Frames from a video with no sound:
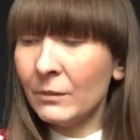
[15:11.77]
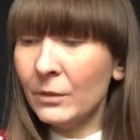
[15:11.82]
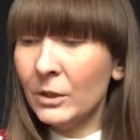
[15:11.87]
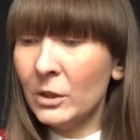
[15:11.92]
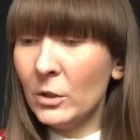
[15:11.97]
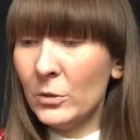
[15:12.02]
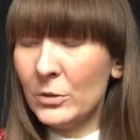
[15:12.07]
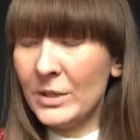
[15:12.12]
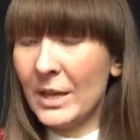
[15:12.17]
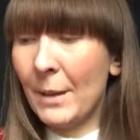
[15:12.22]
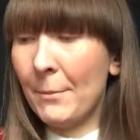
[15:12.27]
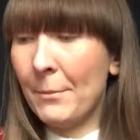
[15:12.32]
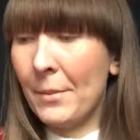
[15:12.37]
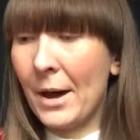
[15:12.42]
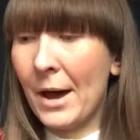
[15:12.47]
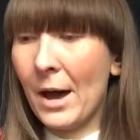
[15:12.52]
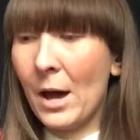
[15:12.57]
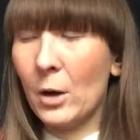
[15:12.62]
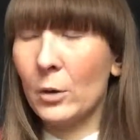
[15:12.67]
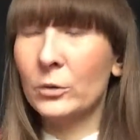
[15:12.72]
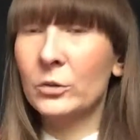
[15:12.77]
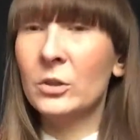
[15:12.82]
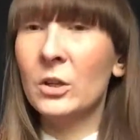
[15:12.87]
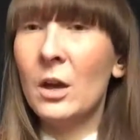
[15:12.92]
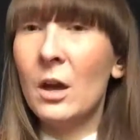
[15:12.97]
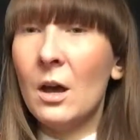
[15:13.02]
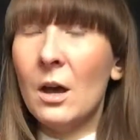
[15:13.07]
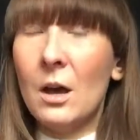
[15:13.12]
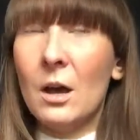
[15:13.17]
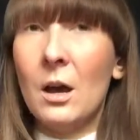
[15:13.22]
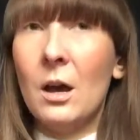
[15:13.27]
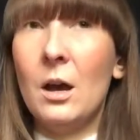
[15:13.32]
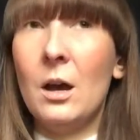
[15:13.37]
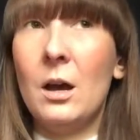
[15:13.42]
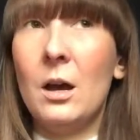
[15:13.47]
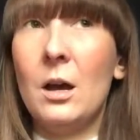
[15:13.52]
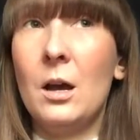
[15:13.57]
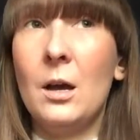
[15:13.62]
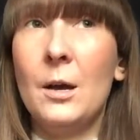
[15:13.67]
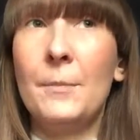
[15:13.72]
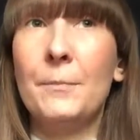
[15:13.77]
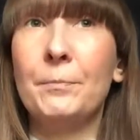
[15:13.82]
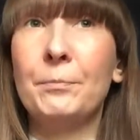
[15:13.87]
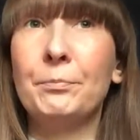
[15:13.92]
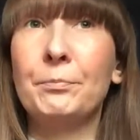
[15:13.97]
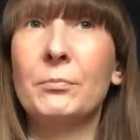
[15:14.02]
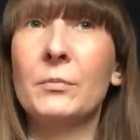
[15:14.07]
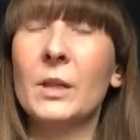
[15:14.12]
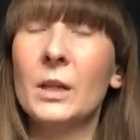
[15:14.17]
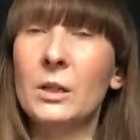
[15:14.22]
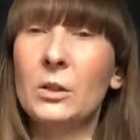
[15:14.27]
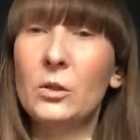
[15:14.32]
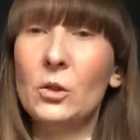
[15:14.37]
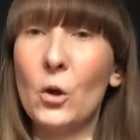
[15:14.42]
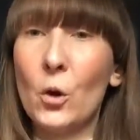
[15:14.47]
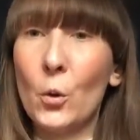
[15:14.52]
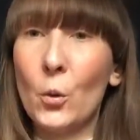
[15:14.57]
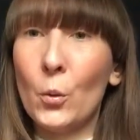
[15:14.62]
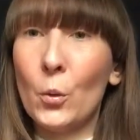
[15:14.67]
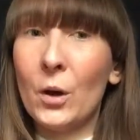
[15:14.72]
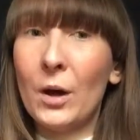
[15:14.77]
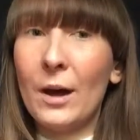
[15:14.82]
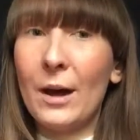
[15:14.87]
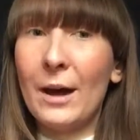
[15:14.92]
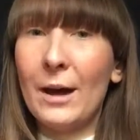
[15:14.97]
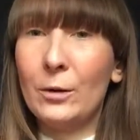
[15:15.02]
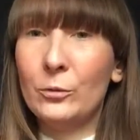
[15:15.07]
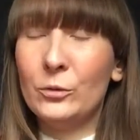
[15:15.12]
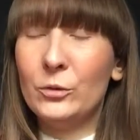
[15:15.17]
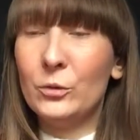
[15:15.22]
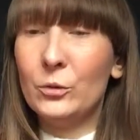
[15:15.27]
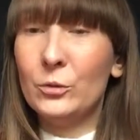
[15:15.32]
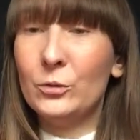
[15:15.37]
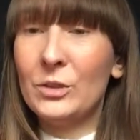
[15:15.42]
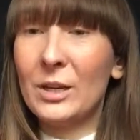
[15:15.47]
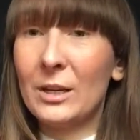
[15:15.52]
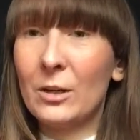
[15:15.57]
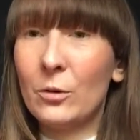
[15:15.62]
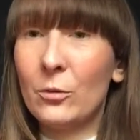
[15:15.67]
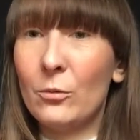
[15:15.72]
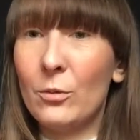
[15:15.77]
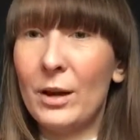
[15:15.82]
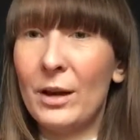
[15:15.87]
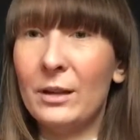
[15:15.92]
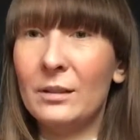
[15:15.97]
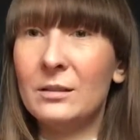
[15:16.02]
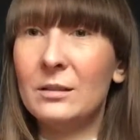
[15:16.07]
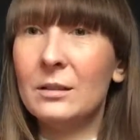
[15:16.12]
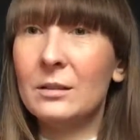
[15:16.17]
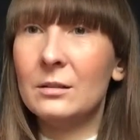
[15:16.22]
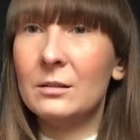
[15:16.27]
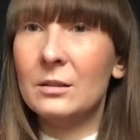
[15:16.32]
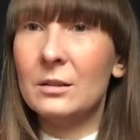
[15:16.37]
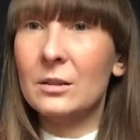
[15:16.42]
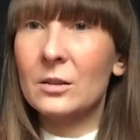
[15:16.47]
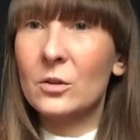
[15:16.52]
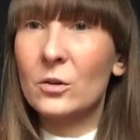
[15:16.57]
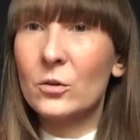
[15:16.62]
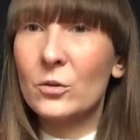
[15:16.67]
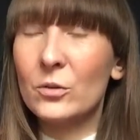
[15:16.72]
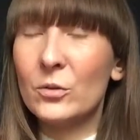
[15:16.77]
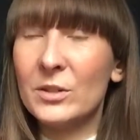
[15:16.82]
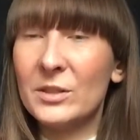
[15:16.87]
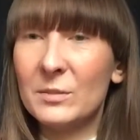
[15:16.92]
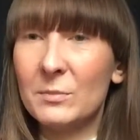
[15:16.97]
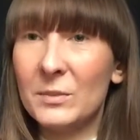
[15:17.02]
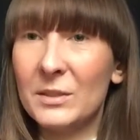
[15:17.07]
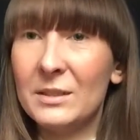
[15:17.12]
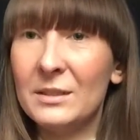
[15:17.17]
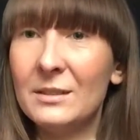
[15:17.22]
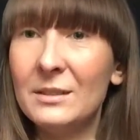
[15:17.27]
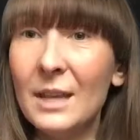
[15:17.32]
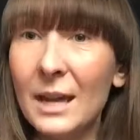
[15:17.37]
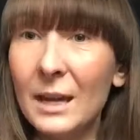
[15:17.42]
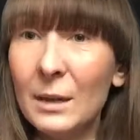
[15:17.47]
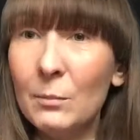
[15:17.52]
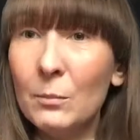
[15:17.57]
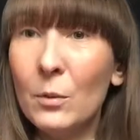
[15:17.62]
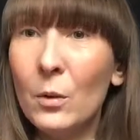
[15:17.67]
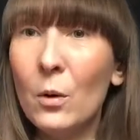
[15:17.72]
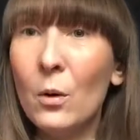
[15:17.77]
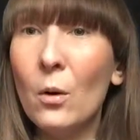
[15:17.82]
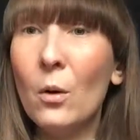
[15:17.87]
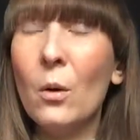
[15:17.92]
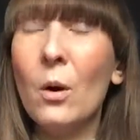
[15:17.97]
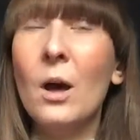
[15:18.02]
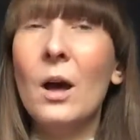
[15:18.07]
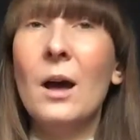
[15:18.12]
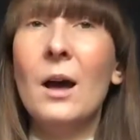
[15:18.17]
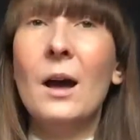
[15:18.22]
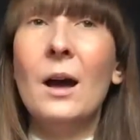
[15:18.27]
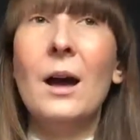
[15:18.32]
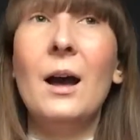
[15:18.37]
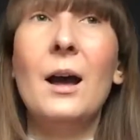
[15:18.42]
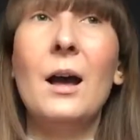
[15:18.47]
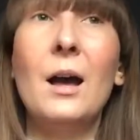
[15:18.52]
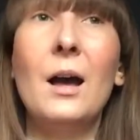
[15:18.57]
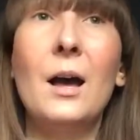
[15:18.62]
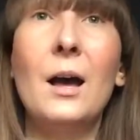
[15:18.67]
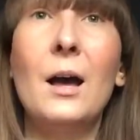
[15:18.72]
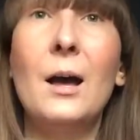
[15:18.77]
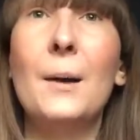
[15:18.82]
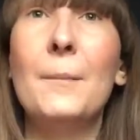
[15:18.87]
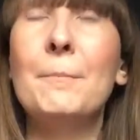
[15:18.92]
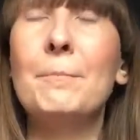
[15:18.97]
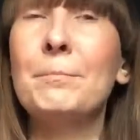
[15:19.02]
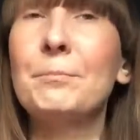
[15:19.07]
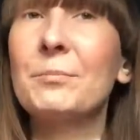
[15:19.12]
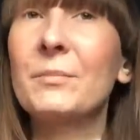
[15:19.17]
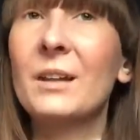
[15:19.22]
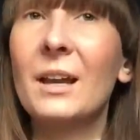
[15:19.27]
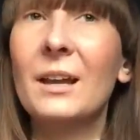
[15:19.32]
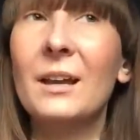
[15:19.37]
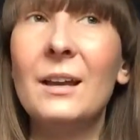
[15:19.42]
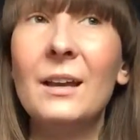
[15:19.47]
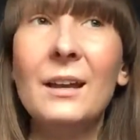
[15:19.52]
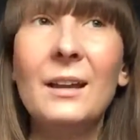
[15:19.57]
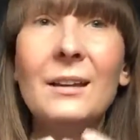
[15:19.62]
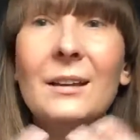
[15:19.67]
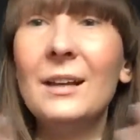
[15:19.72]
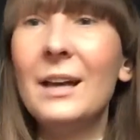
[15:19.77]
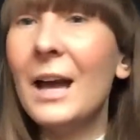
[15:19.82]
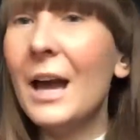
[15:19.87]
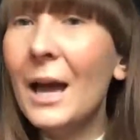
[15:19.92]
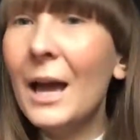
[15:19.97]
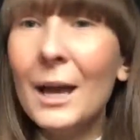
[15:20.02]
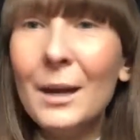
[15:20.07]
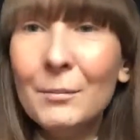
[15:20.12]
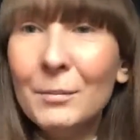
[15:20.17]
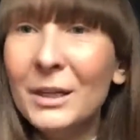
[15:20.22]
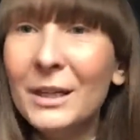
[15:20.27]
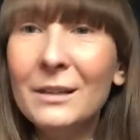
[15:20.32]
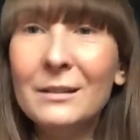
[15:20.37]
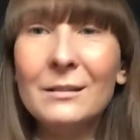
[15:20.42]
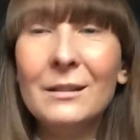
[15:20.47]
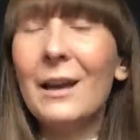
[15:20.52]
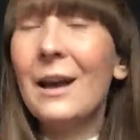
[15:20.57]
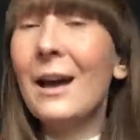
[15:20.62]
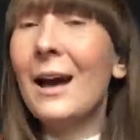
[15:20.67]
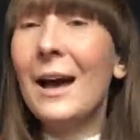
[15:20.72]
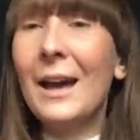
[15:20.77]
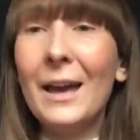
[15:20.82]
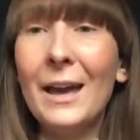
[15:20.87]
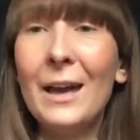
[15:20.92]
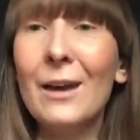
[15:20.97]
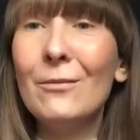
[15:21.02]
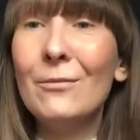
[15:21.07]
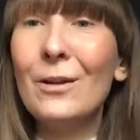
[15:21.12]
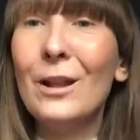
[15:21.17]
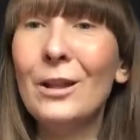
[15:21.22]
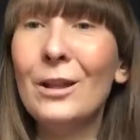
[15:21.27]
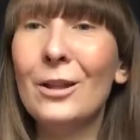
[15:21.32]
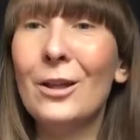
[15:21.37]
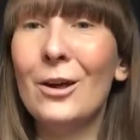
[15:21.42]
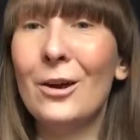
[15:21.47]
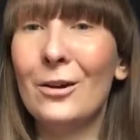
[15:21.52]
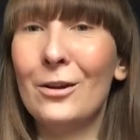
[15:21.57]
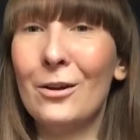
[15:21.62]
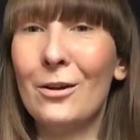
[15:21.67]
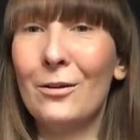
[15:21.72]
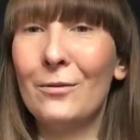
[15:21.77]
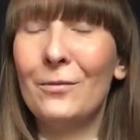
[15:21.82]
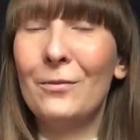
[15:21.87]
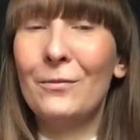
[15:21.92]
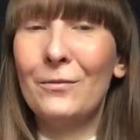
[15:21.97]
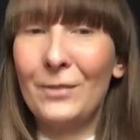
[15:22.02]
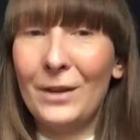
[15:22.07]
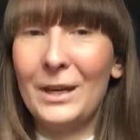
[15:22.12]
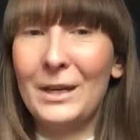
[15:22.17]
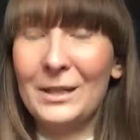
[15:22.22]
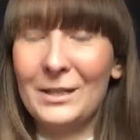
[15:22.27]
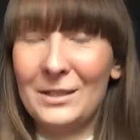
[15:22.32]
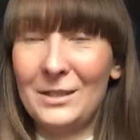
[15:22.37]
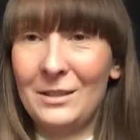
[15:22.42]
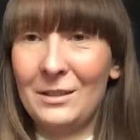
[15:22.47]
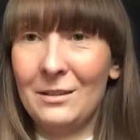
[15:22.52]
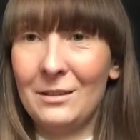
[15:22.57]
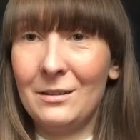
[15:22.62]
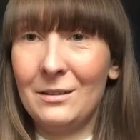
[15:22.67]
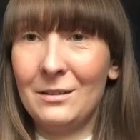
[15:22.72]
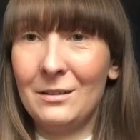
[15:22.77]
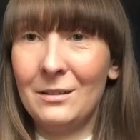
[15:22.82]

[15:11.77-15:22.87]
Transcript: videos about you know, how to decorate the Christmas table. I mean, I have a lot of things